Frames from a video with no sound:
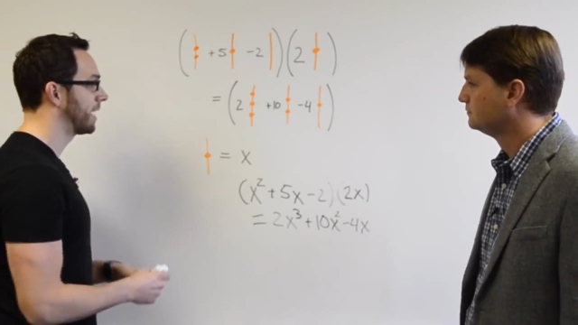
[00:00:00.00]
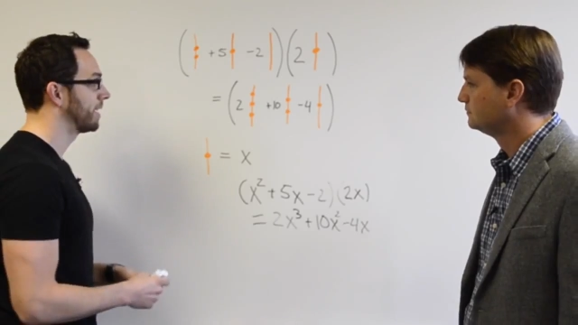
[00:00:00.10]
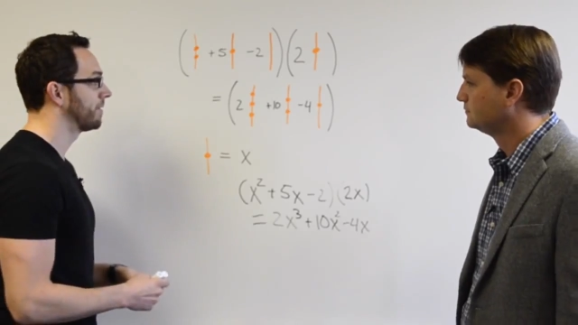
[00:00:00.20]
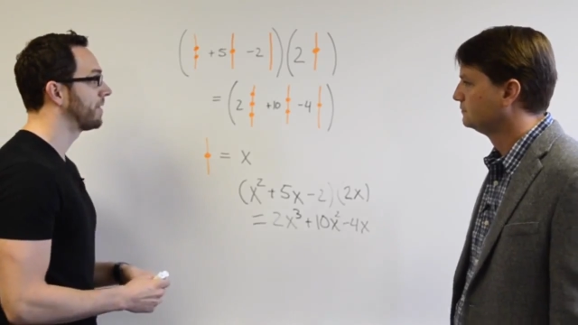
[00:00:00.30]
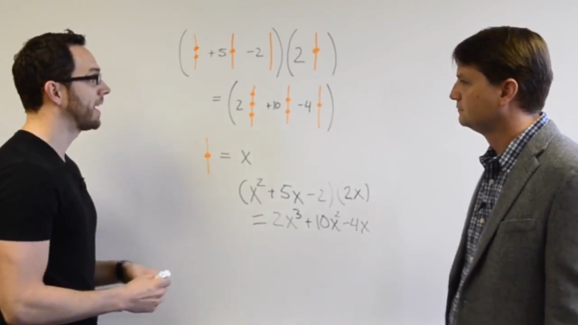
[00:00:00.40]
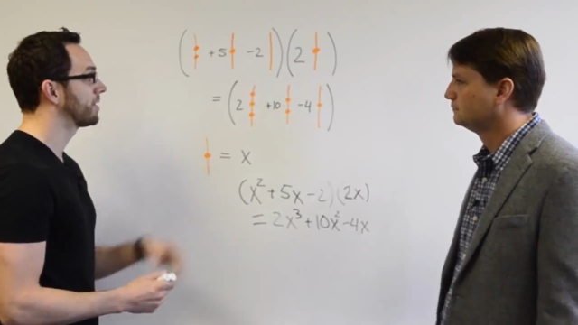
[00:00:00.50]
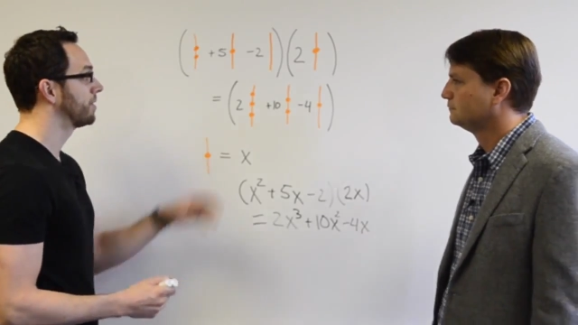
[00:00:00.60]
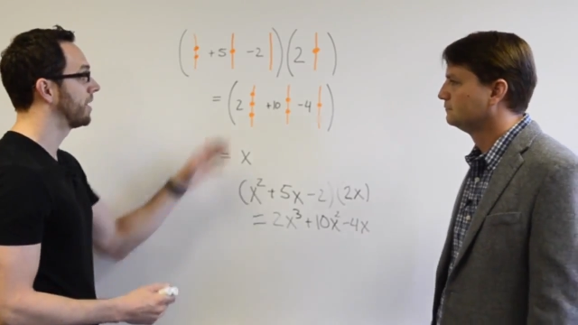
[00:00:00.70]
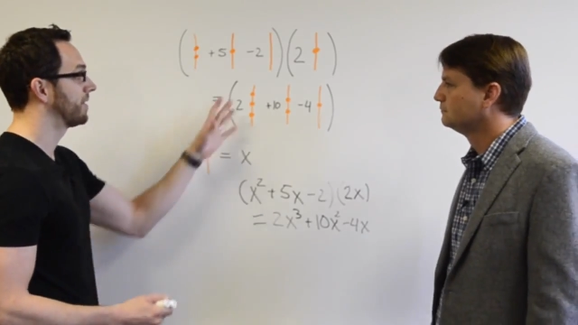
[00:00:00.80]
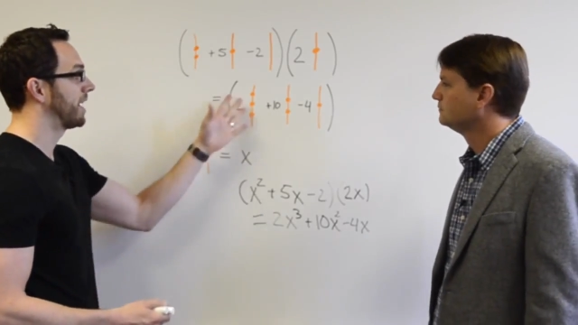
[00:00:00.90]
Speaker 1: and in fact
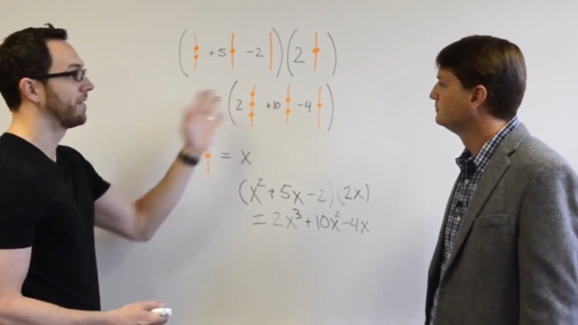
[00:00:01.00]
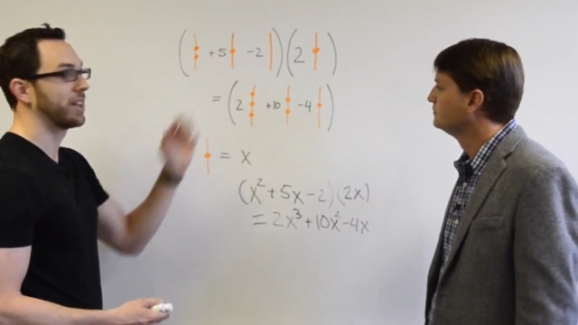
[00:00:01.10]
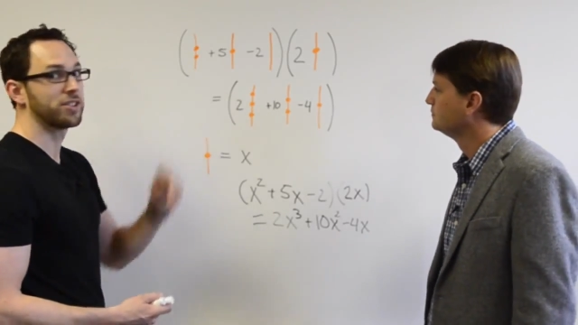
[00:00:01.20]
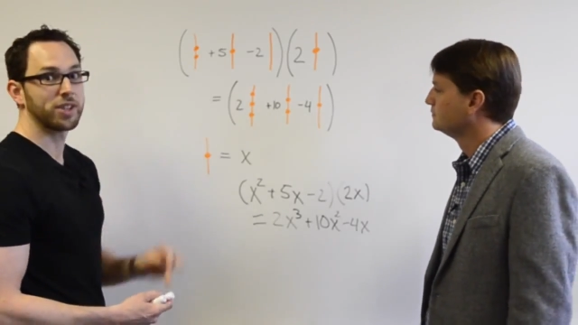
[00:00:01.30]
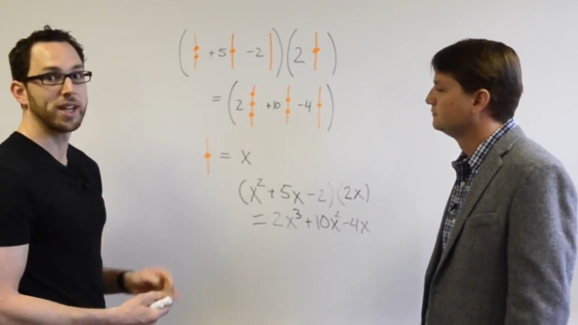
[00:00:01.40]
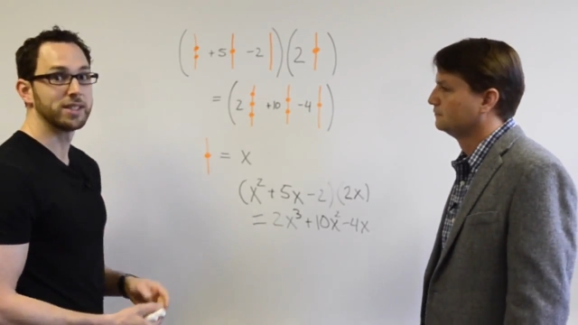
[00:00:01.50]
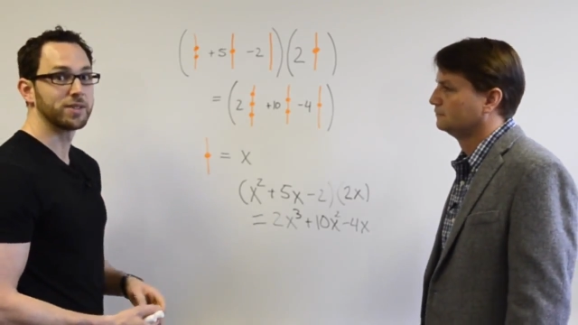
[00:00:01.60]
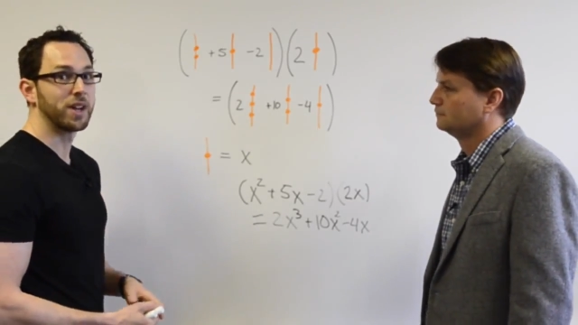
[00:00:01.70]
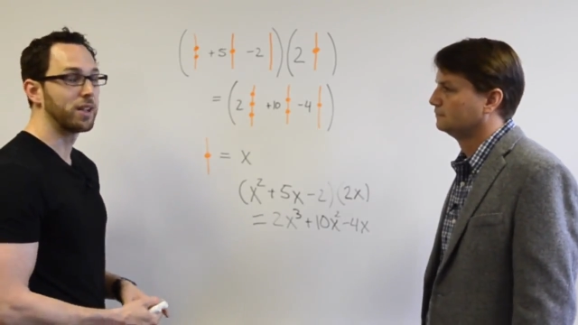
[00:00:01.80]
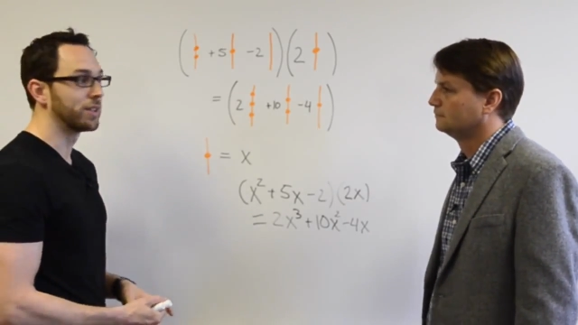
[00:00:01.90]
you even have extra kinds of
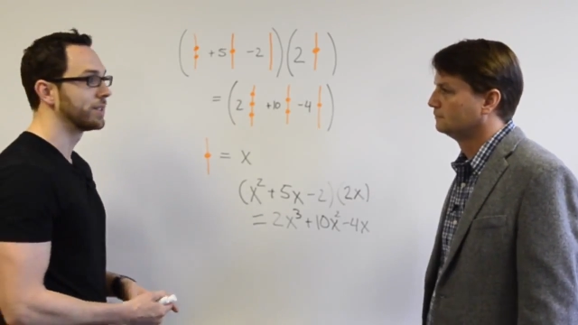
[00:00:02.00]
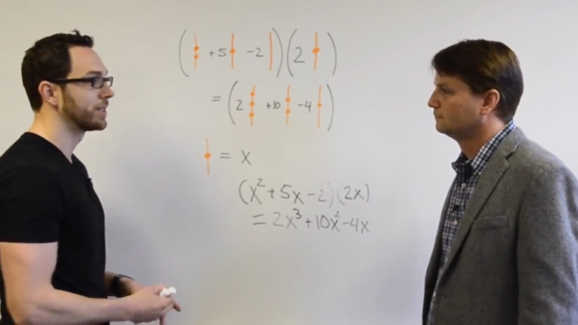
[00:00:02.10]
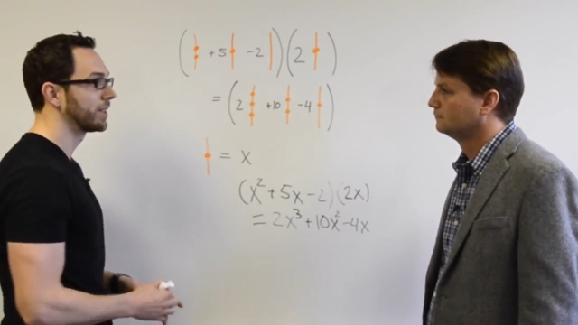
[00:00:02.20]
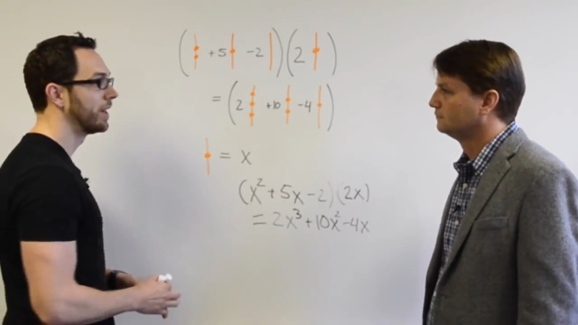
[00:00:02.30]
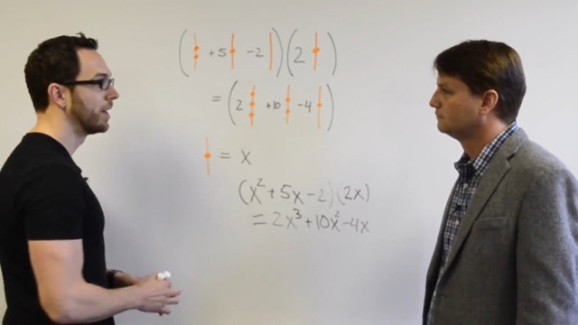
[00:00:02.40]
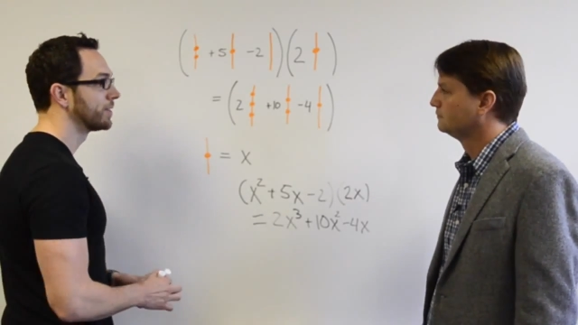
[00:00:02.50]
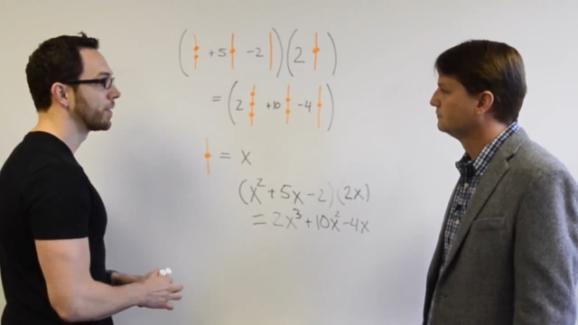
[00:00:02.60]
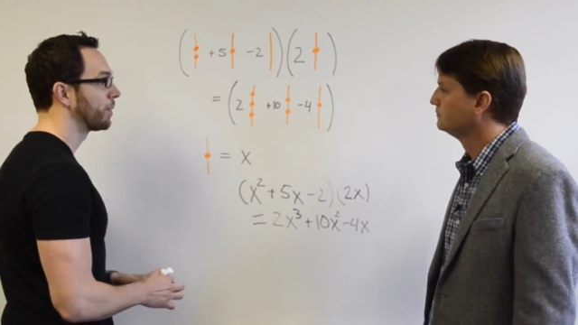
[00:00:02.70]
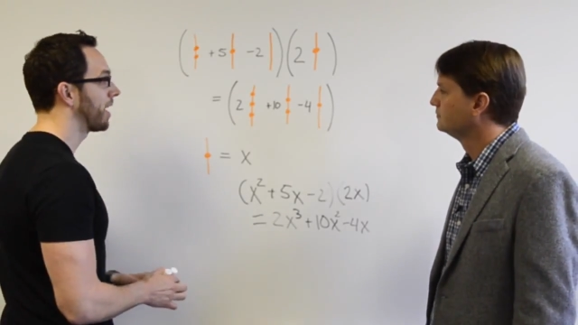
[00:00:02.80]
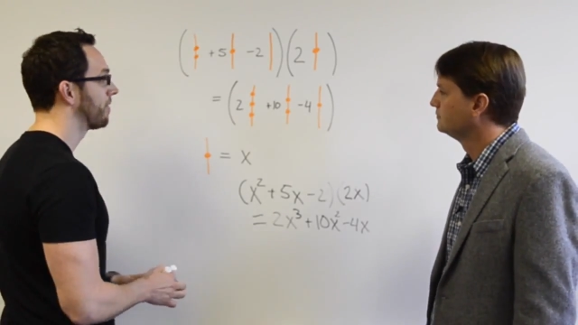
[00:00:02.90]
colors.
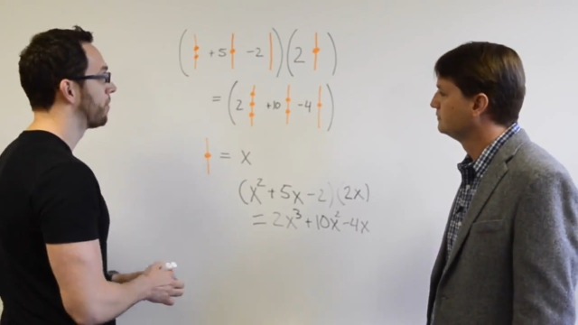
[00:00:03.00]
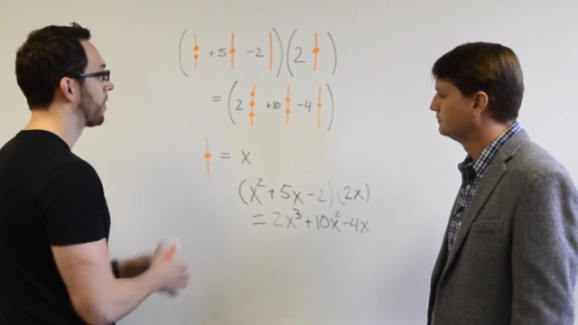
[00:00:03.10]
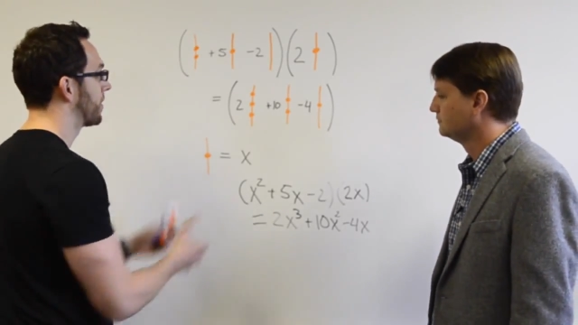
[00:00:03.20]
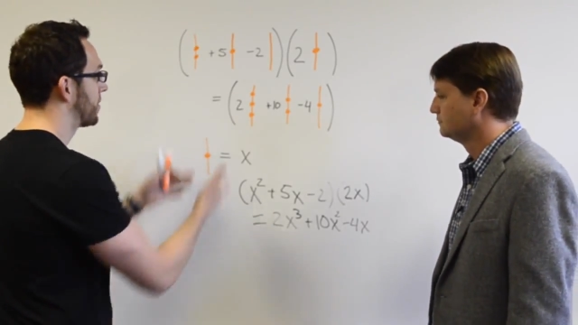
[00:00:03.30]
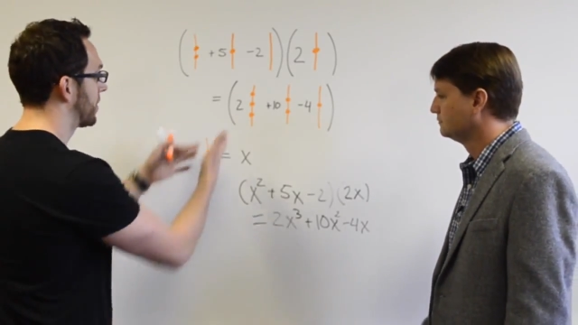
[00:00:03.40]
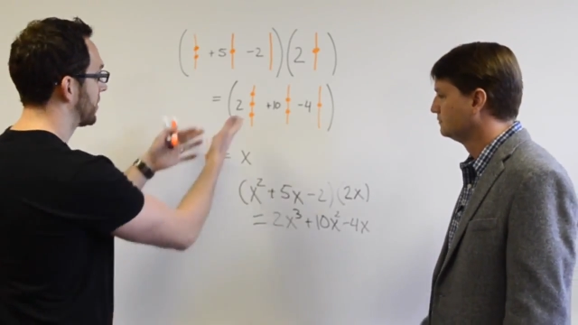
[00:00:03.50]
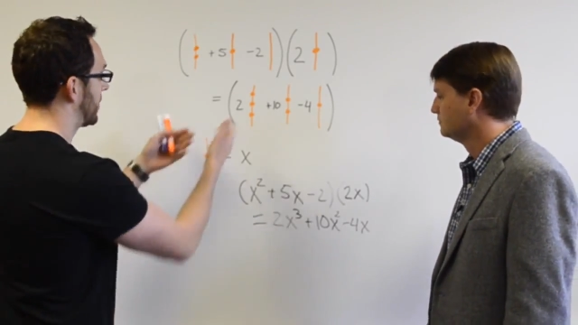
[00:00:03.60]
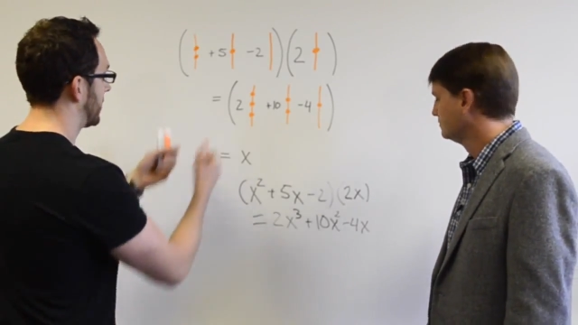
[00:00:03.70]
So we have more than just